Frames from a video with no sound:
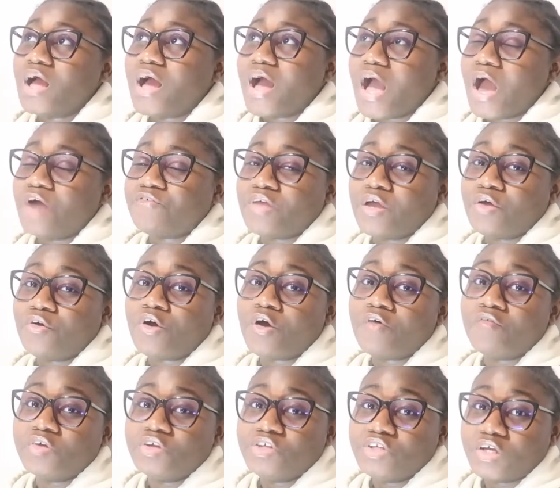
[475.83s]
after I got
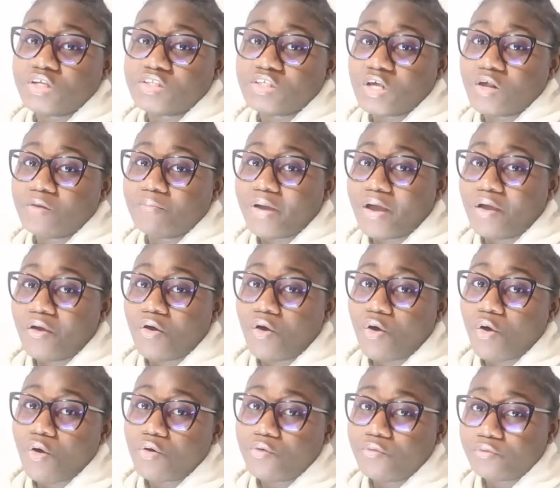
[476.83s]
rejected by
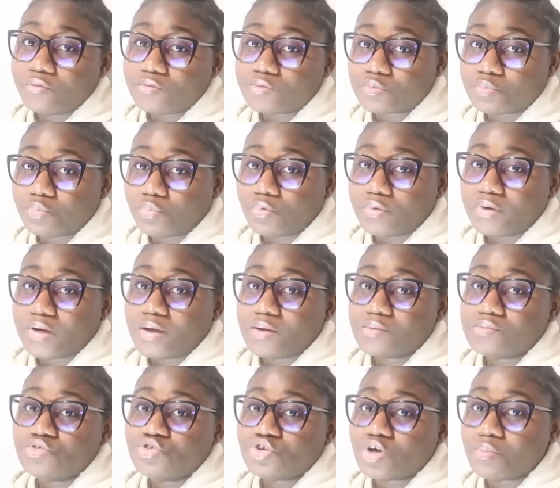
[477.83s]
all those other
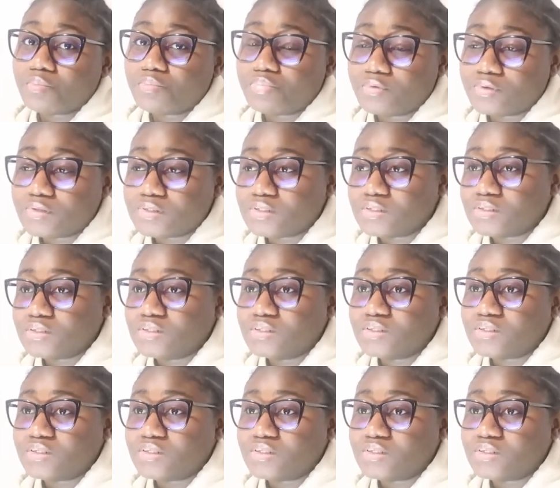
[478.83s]
job postings,